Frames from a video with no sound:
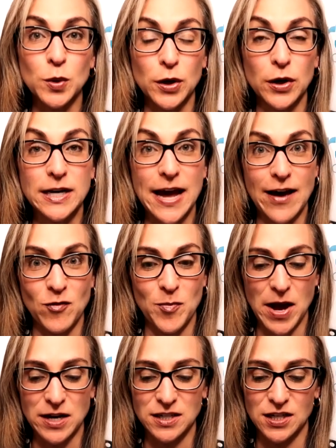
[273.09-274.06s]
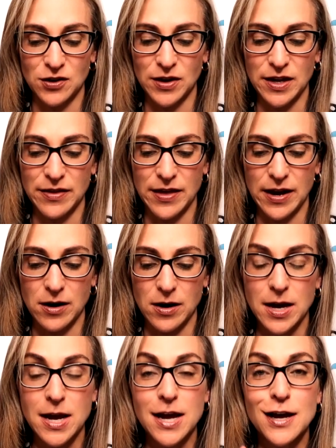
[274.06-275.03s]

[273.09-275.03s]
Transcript: we're gonna have bacteria there.